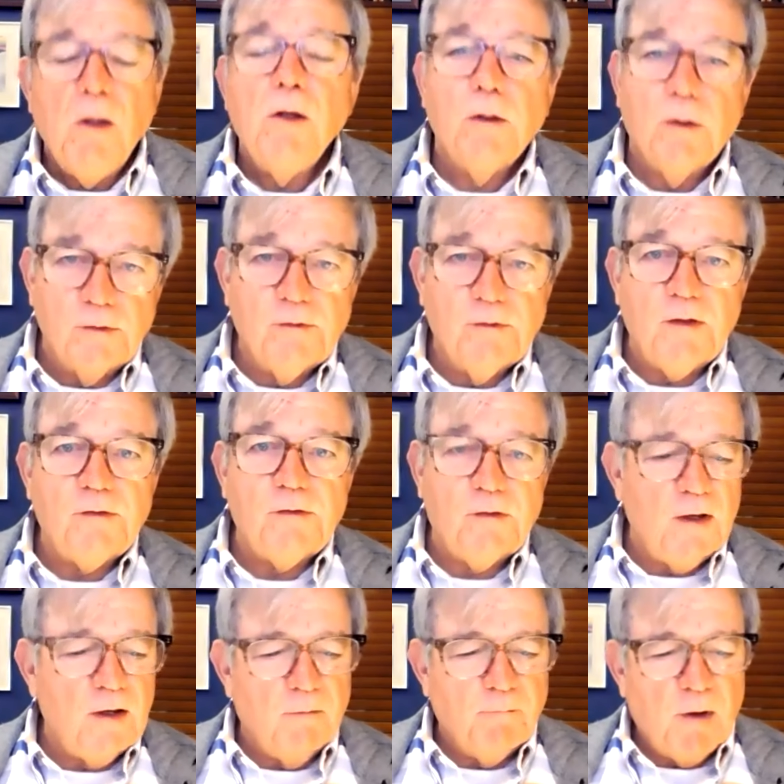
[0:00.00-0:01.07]

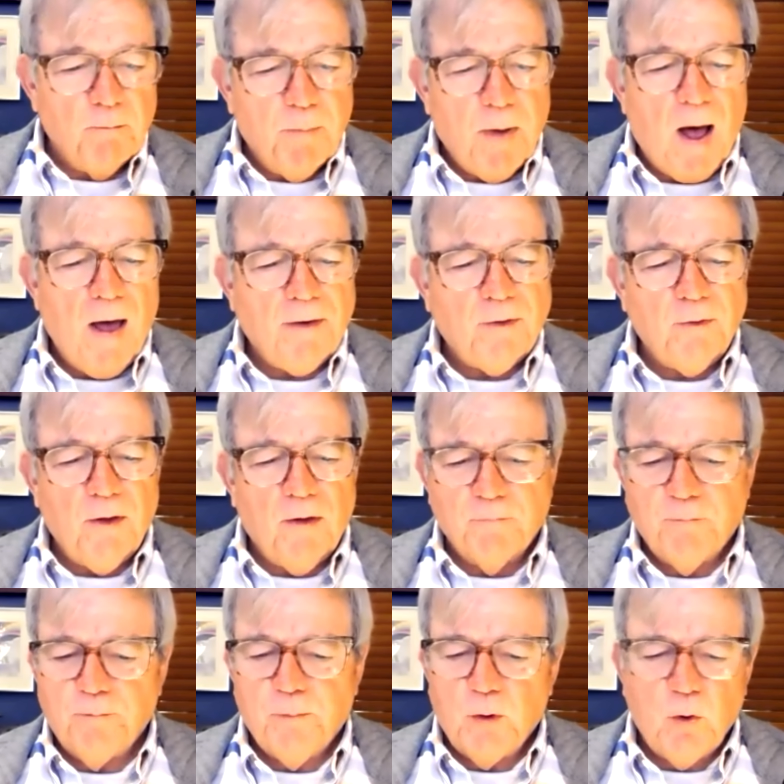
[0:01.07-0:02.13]
consisting of a bottle of
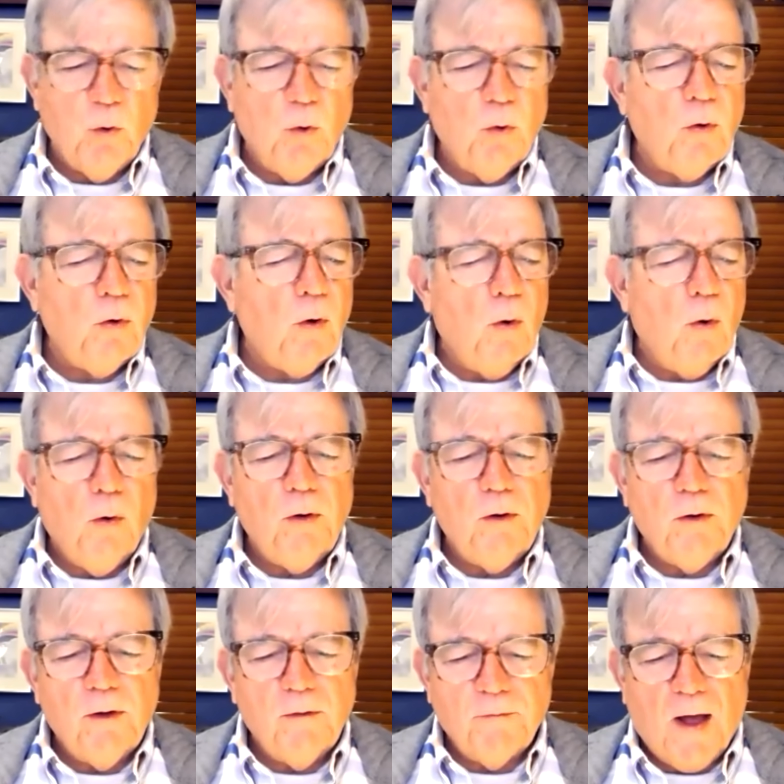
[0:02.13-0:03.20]
pure
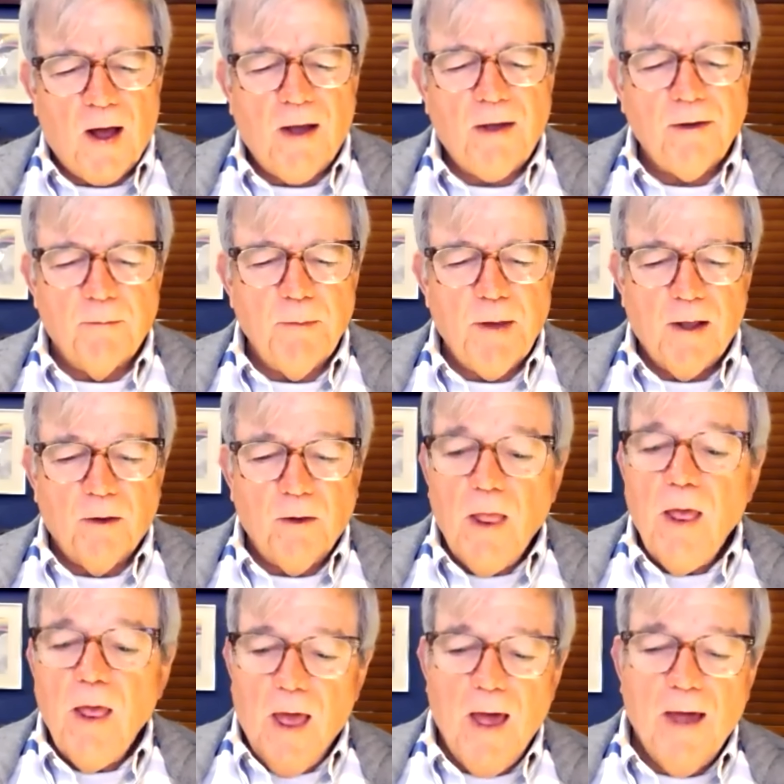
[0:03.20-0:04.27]
Oil of Hyalomel
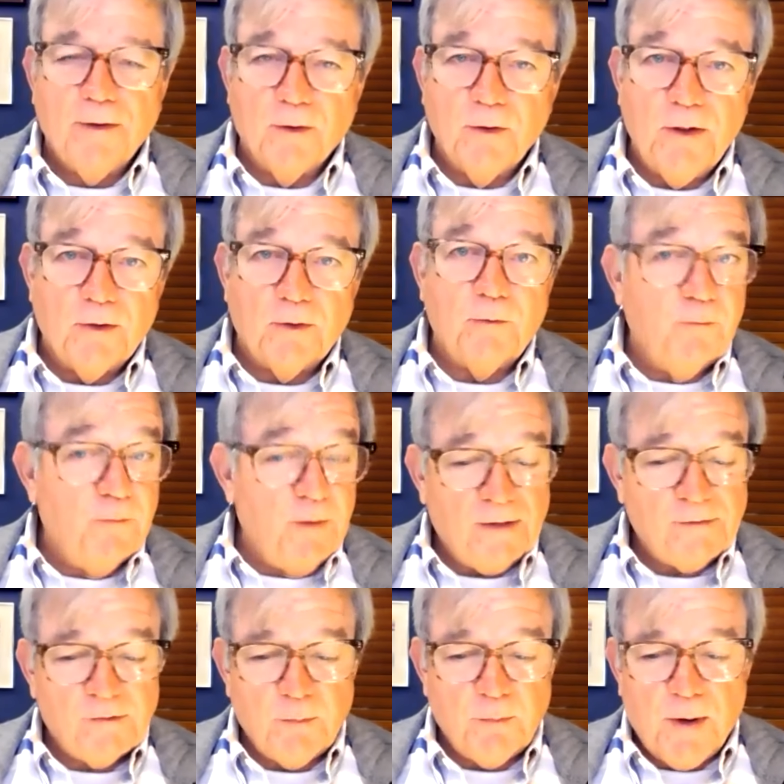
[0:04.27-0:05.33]
and a little
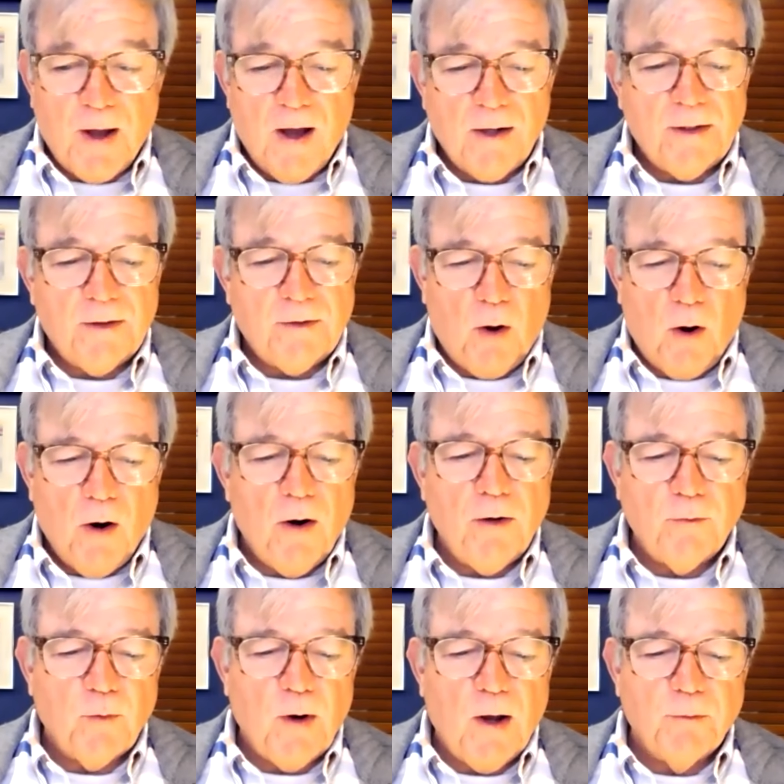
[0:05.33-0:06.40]
vest pocket hard
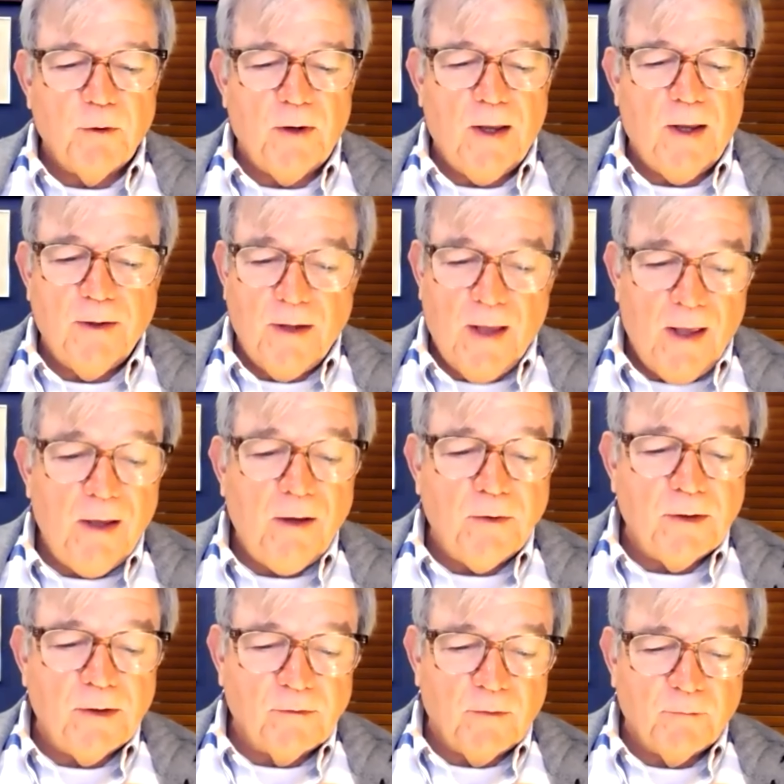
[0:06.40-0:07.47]
rubber
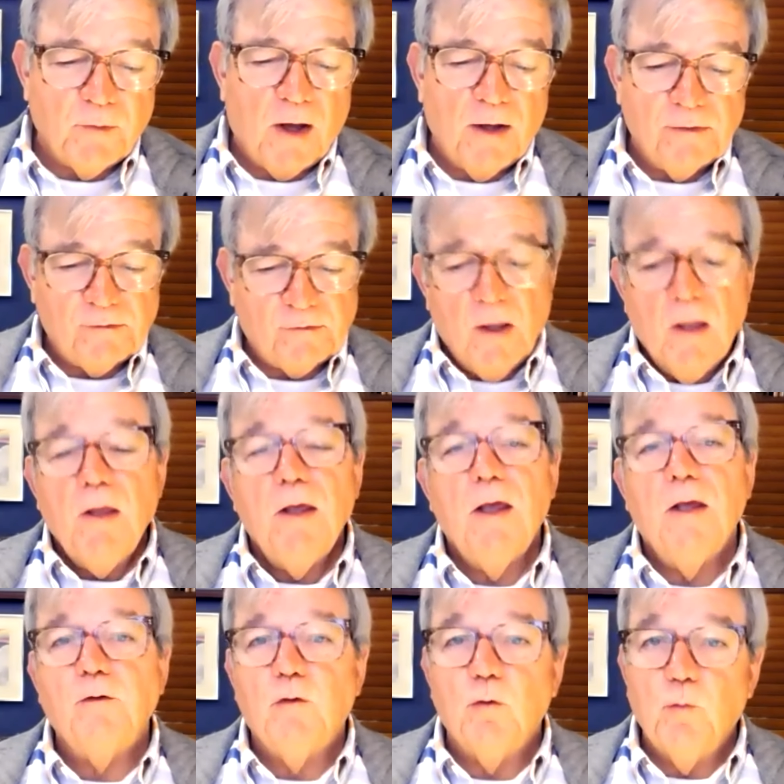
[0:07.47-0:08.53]
inhaling device
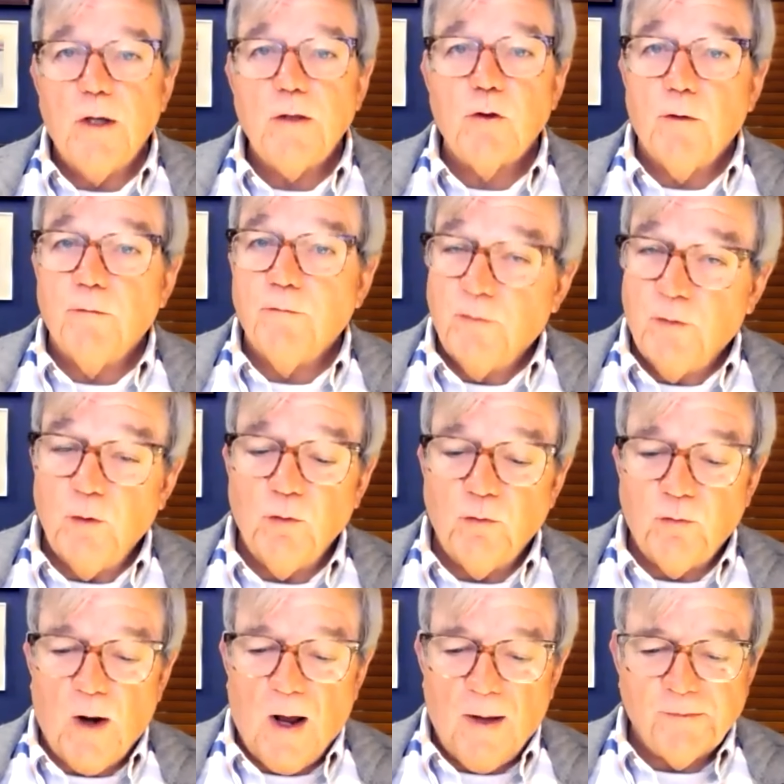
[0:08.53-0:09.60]
into which a few
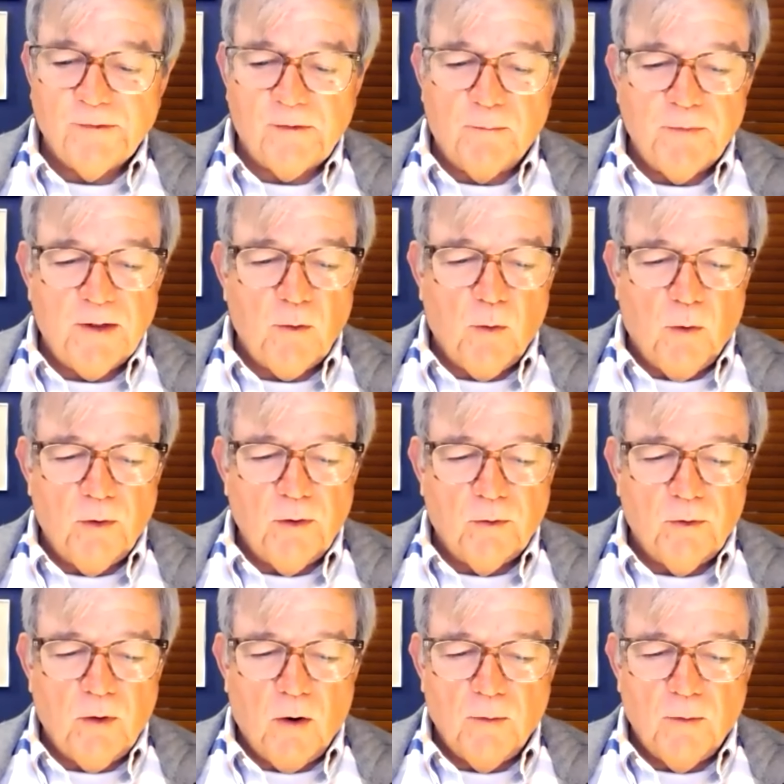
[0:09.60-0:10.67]
drops of the
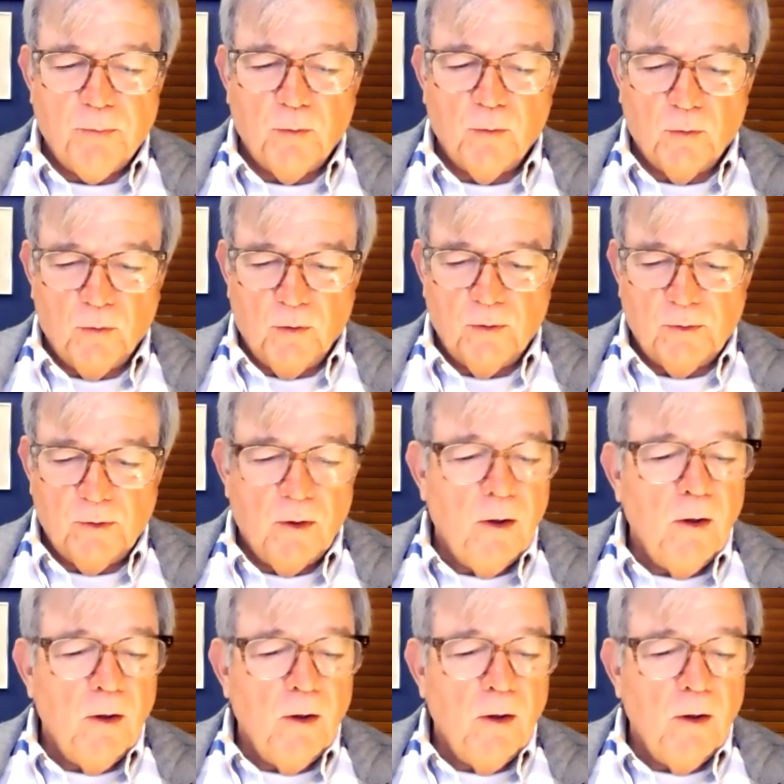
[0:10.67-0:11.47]
oil are poured.